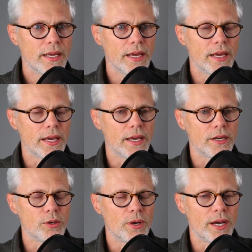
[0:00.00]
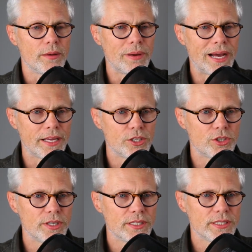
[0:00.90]
and who had back
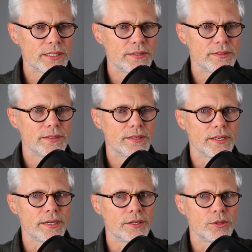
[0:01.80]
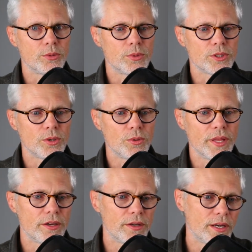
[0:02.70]
injuries and who were told
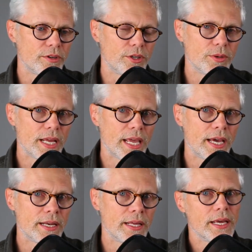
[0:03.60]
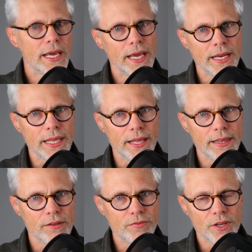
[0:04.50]
they could never do it again, and
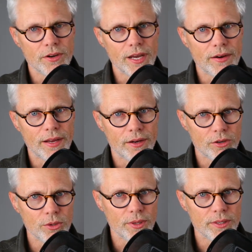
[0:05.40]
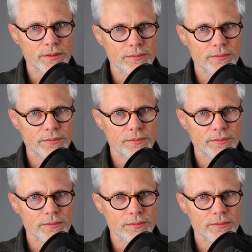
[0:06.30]
yet they figured out how to do it.